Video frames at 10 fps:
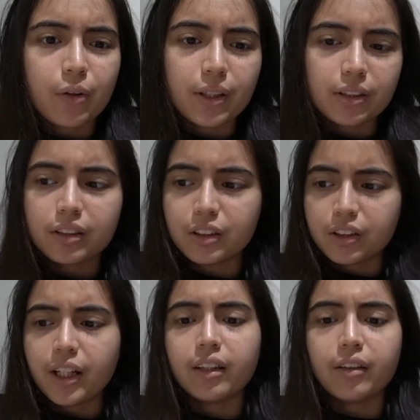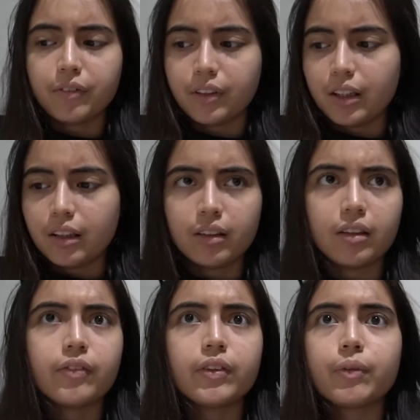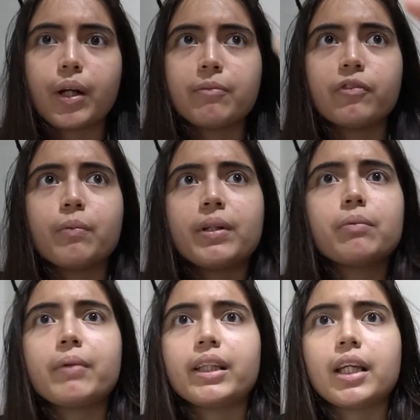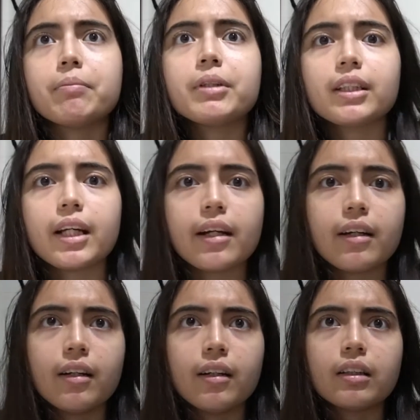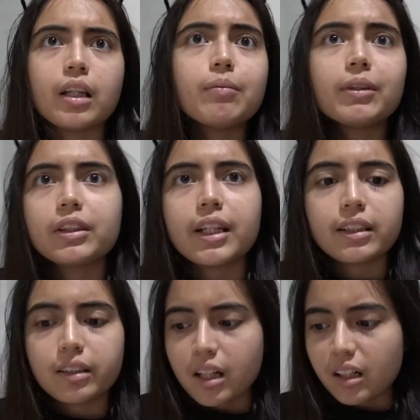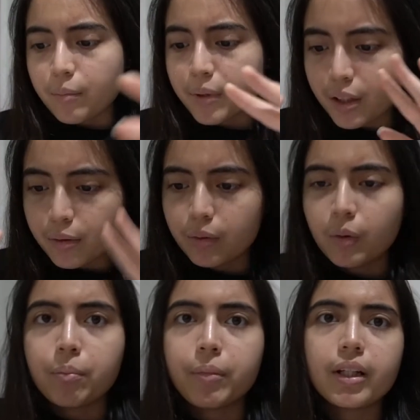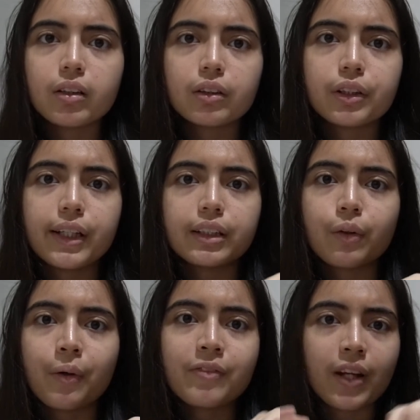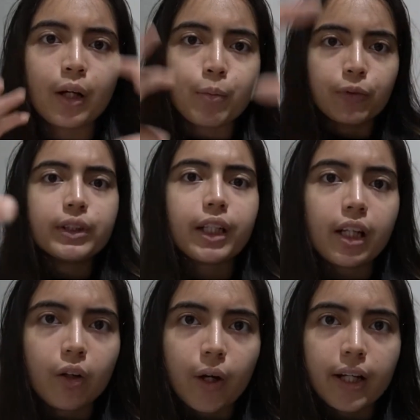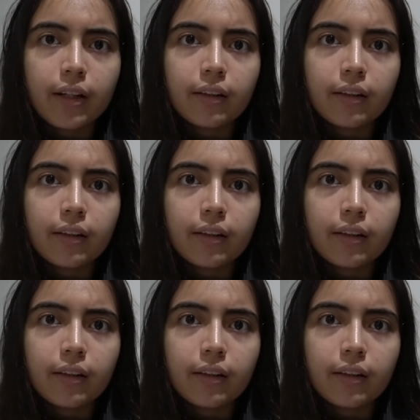I just shake everything. Even when I'm filming on my table there, table shakes, come here, bed also shakes, so I feel like I'm always shaking your head.